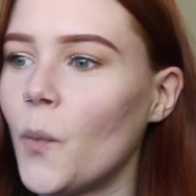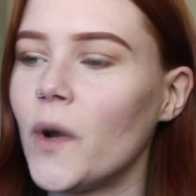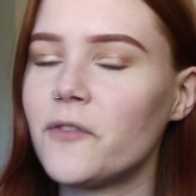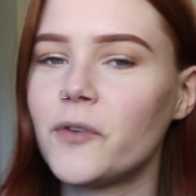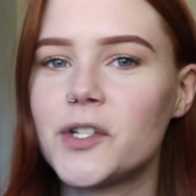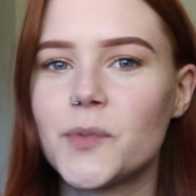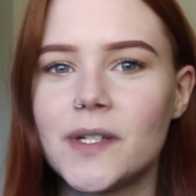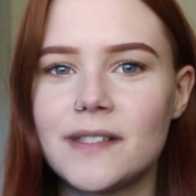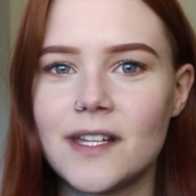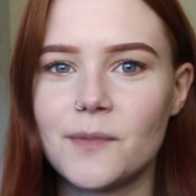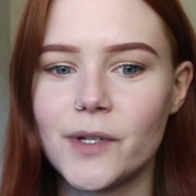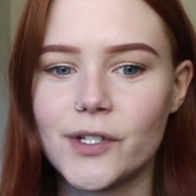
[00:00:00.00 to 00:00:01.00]
One of which was
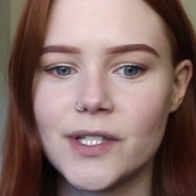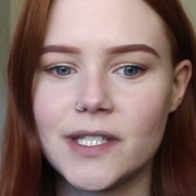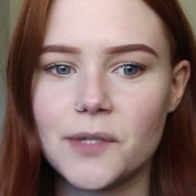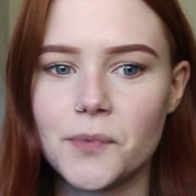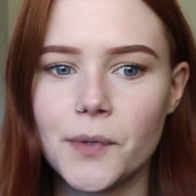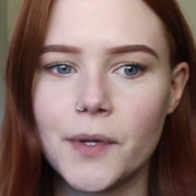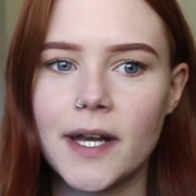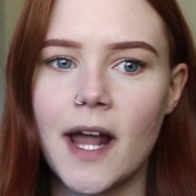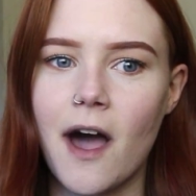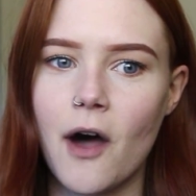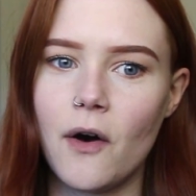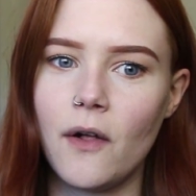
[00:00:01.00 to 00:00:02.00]
an emergency root
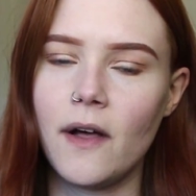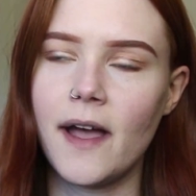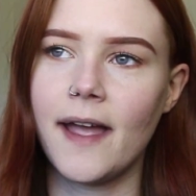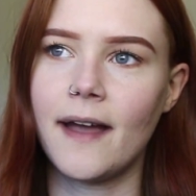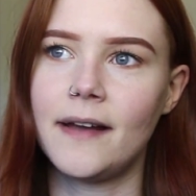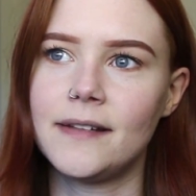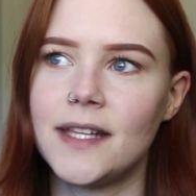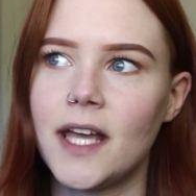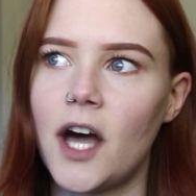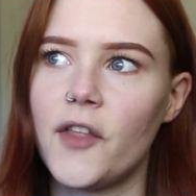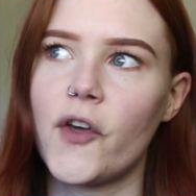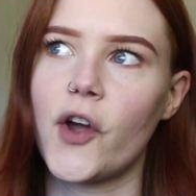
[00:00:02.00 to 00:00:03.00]
canal, and the
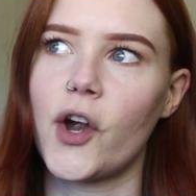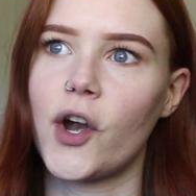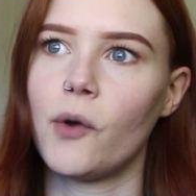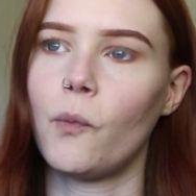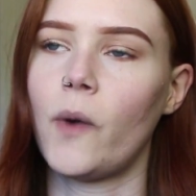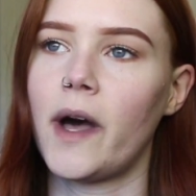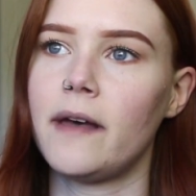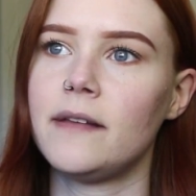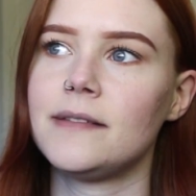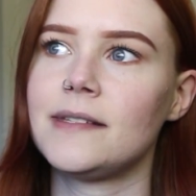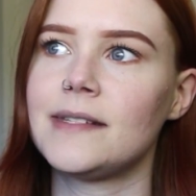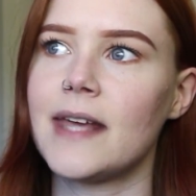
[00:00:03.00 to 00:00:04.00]
other
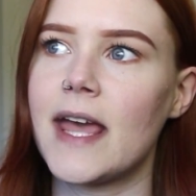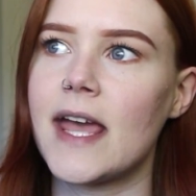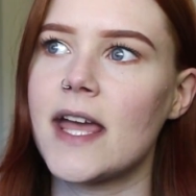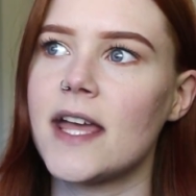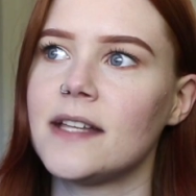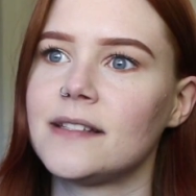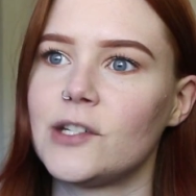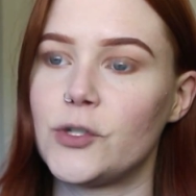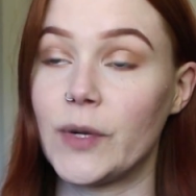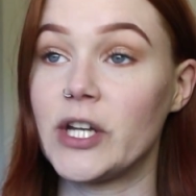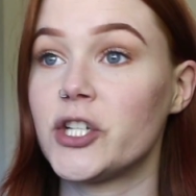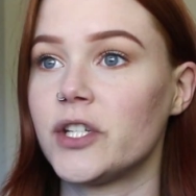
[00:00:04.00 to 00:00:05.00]
was a
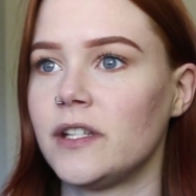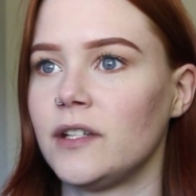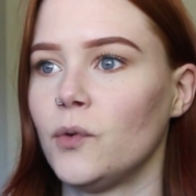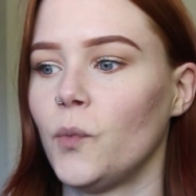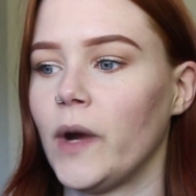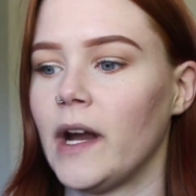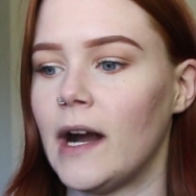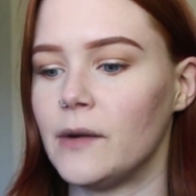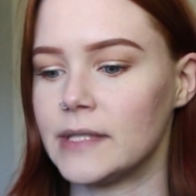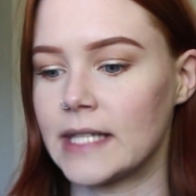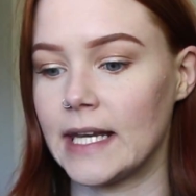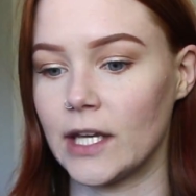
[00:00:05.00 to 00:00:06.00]
situation where I
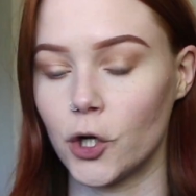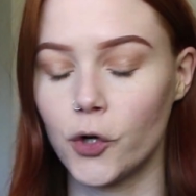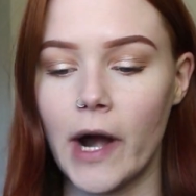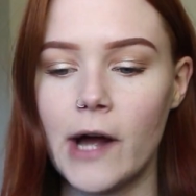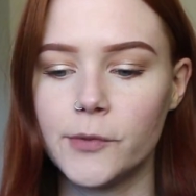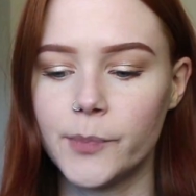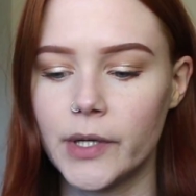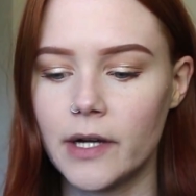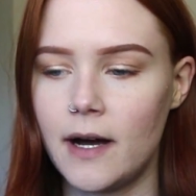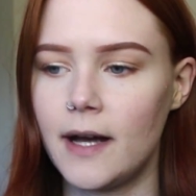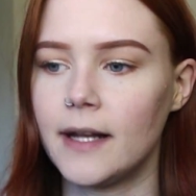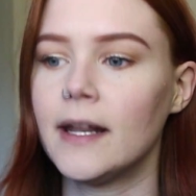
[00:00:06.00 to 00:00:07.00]
was getting a crown put
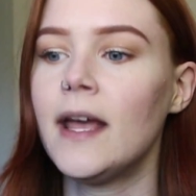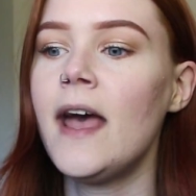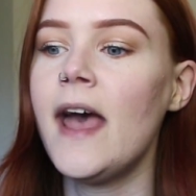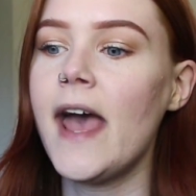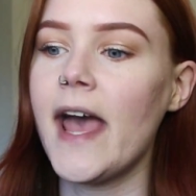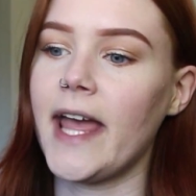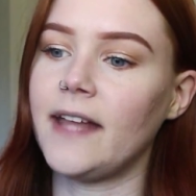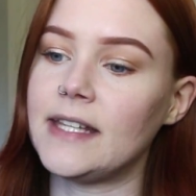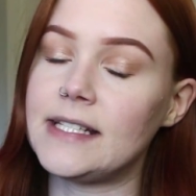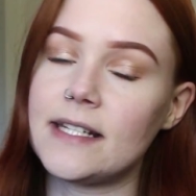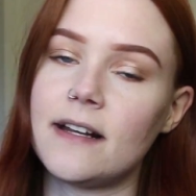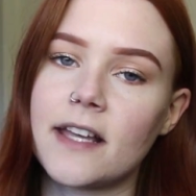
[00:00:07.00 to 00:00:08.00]
on and they
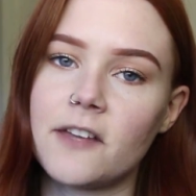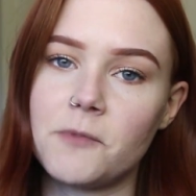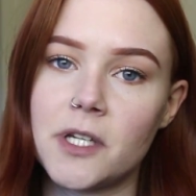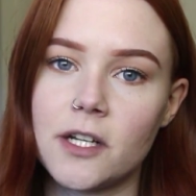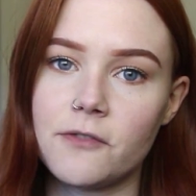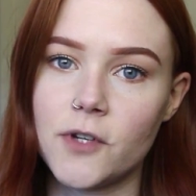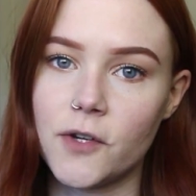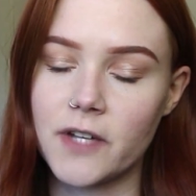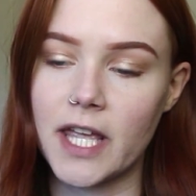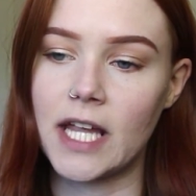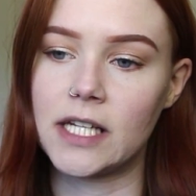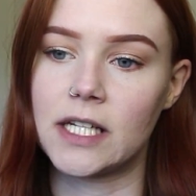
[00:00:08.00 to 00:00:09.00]
did not give me enough
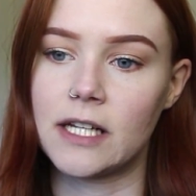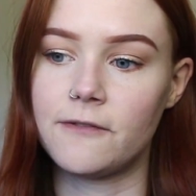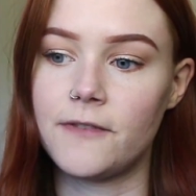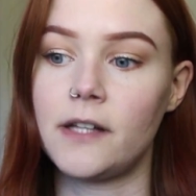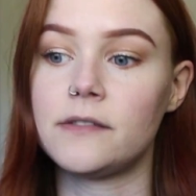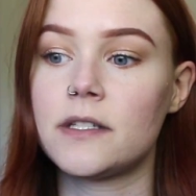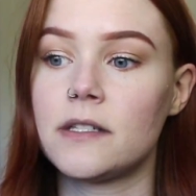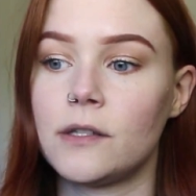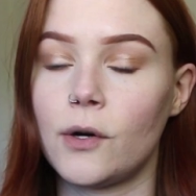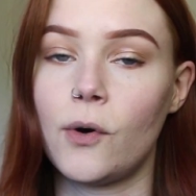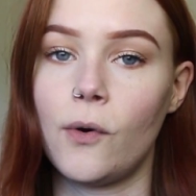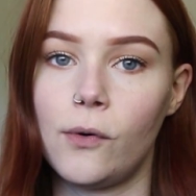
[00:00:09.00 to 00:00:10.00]
Novocaine, and I felt
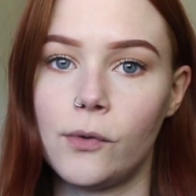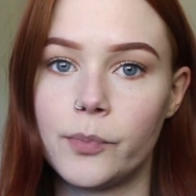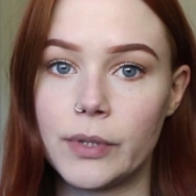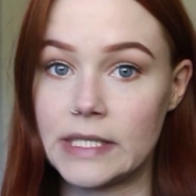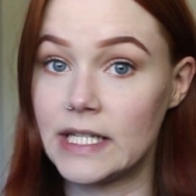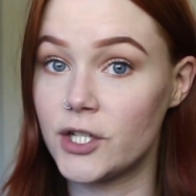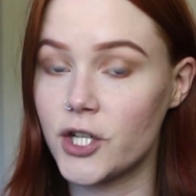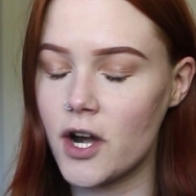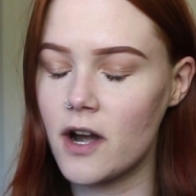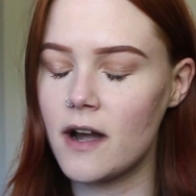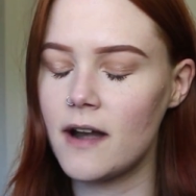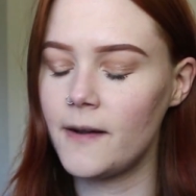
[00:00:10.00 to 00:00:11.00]
the whole
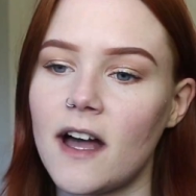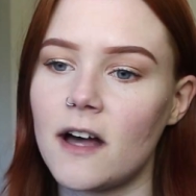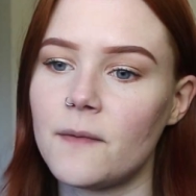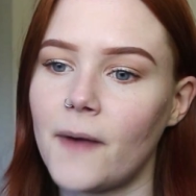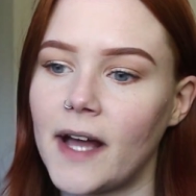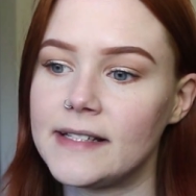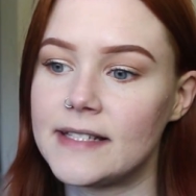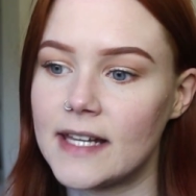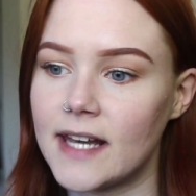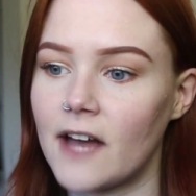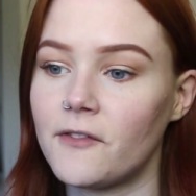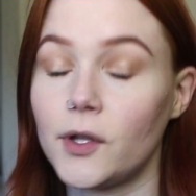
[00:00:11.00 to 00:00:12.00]
procedure. I
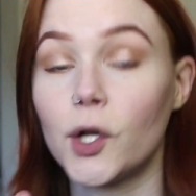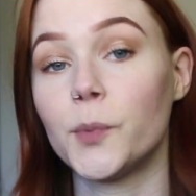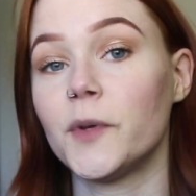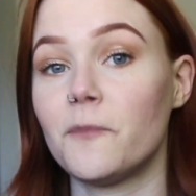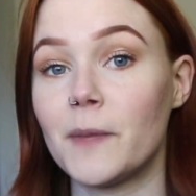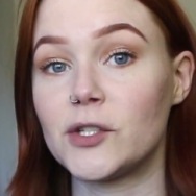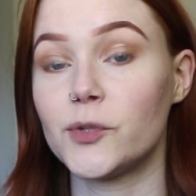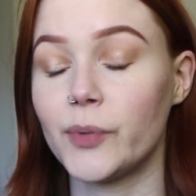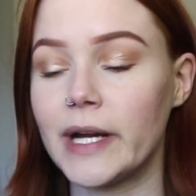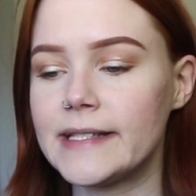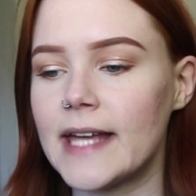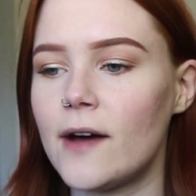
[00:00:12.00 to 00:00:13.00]
did have a little bit of a mental
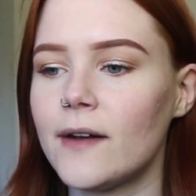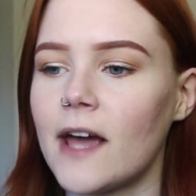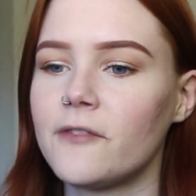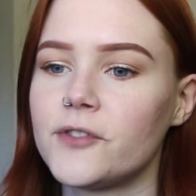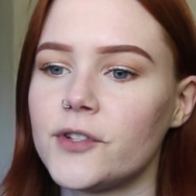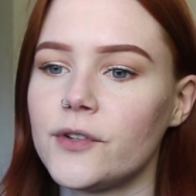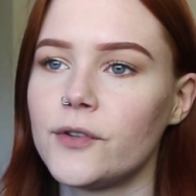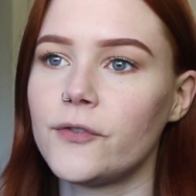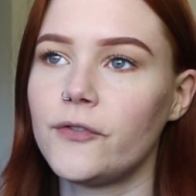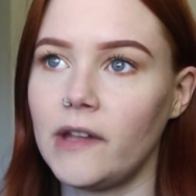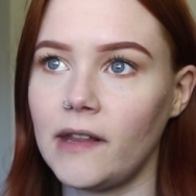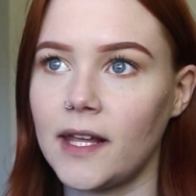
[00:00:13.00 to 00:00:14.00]
breakdown after
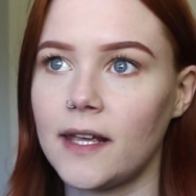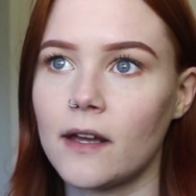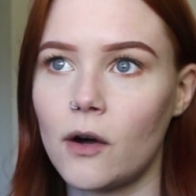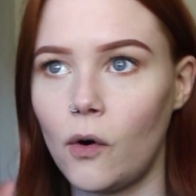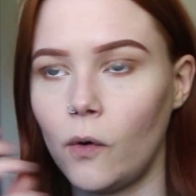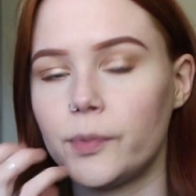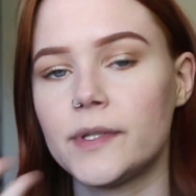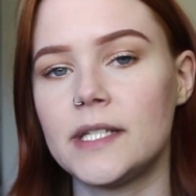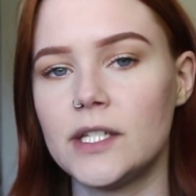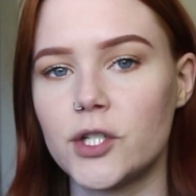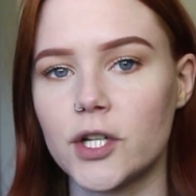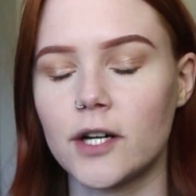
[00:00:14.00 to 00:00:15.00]
feeling a whole
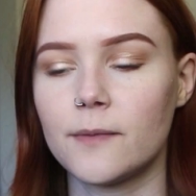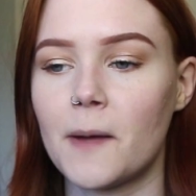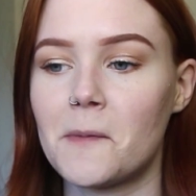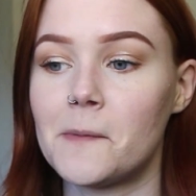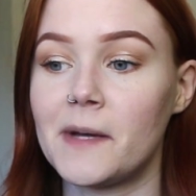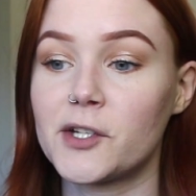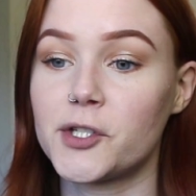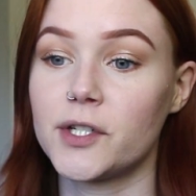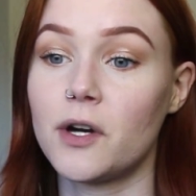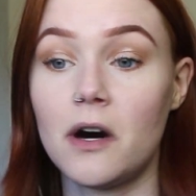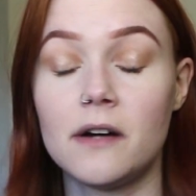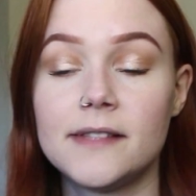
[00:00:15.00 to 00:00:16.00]
procedure. My mom actually
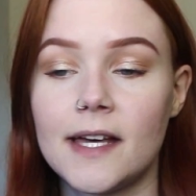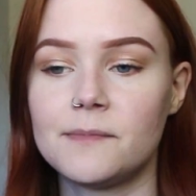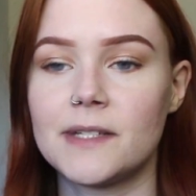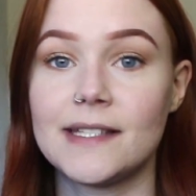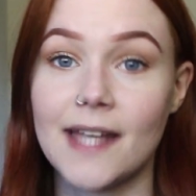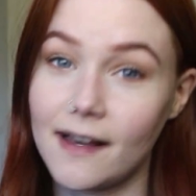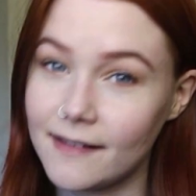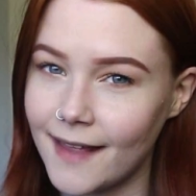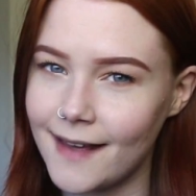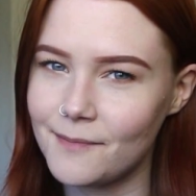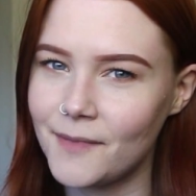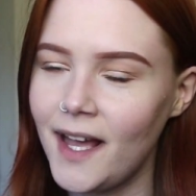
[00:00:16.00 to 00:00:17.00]
called them to tell
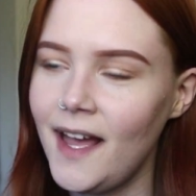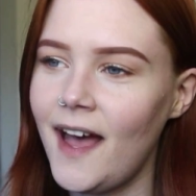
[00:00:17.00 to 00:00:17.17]
them